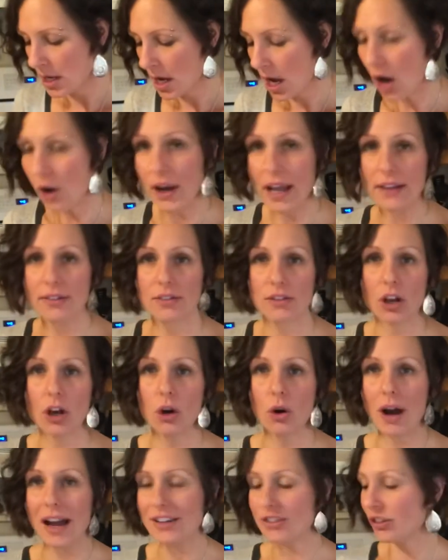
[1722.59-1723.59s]
Okay, so
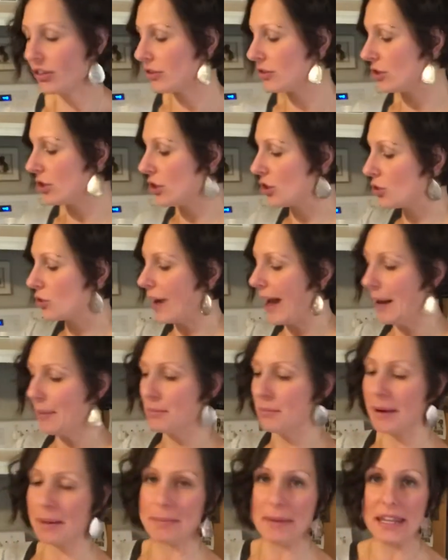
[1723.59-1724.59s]
I just grabbed
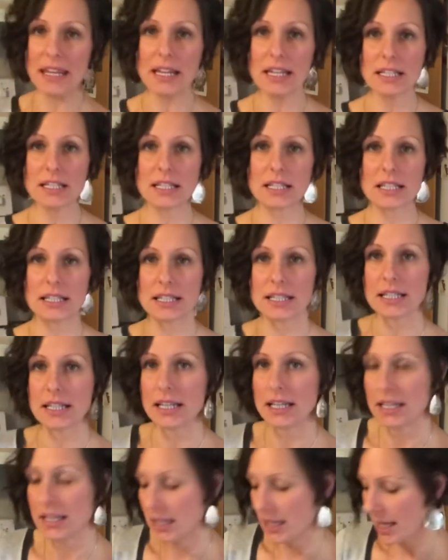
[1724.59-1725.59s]
my meat,
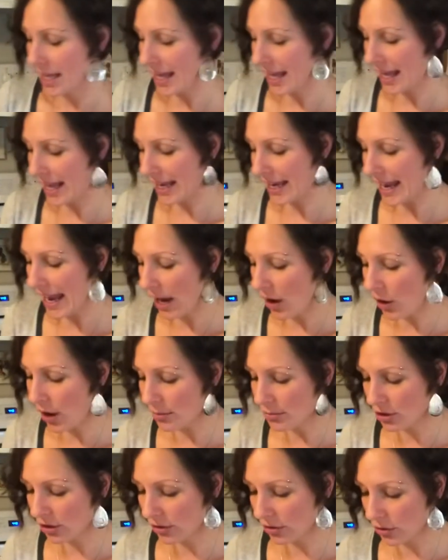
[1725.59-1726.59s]
and now I'm
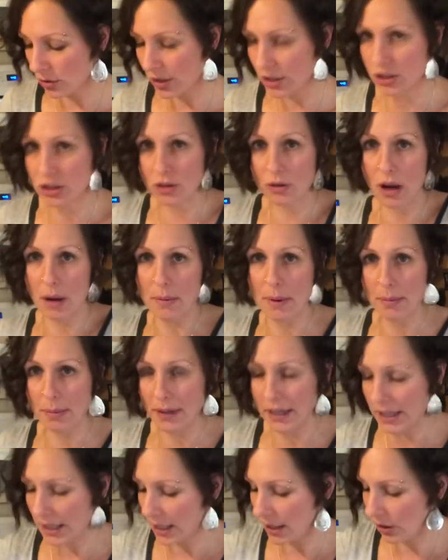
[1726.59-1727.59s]
just going to, on my
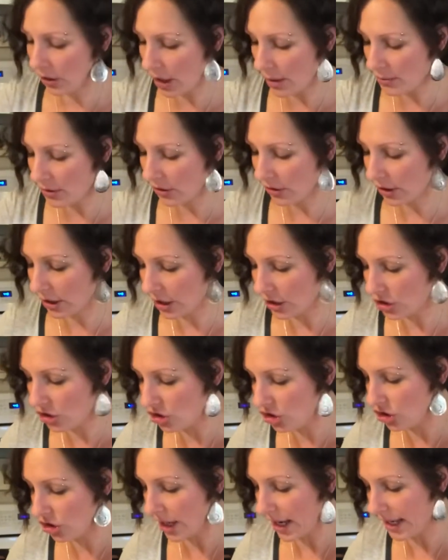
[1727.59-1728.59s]
plate here, I'm just going to
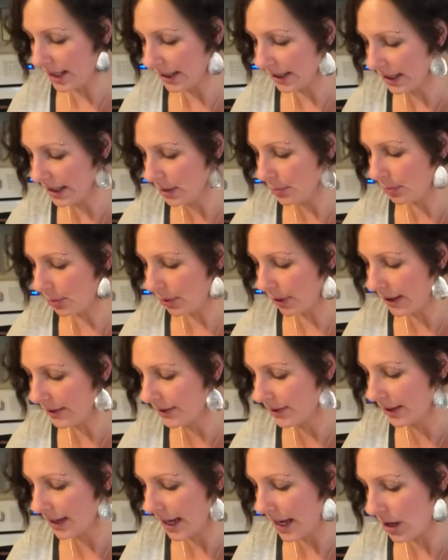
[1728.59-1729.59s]
gently
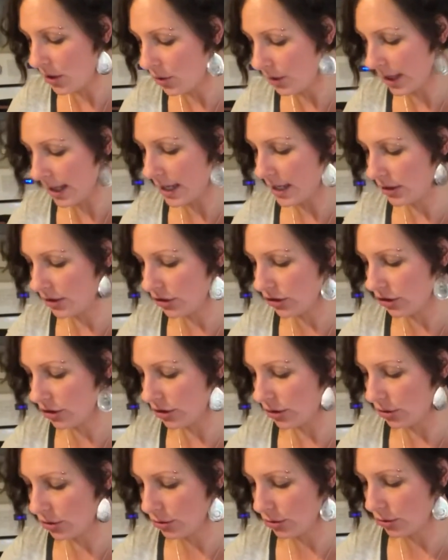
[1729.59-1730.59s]
press it out into
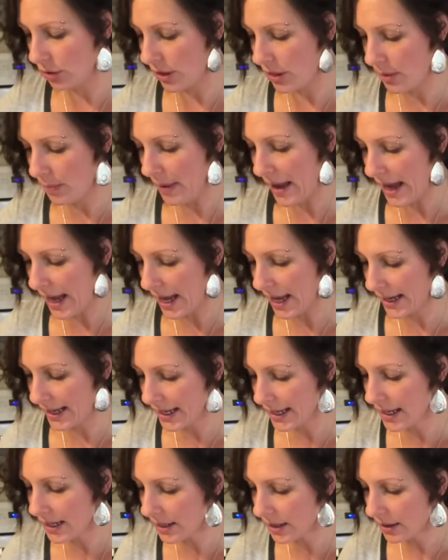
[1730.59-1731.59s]
the
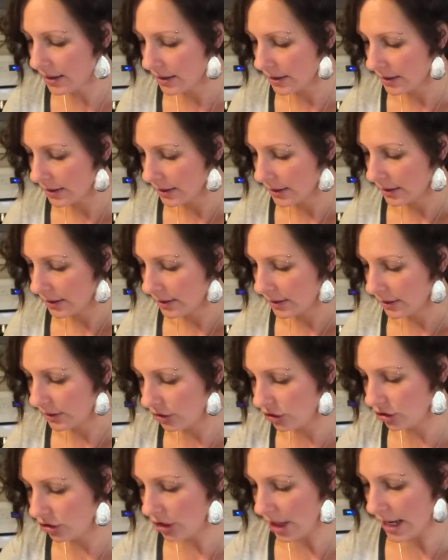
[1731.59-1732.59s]
patty
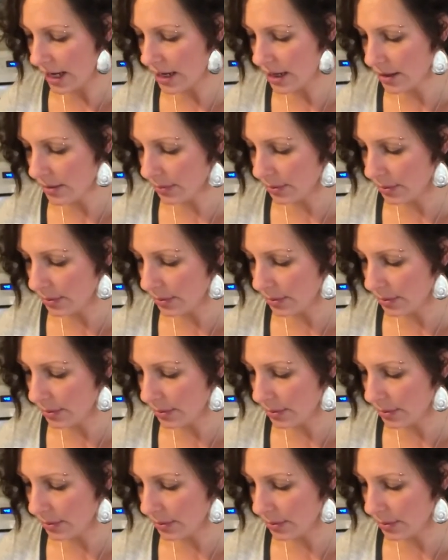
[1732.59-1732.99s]
shape.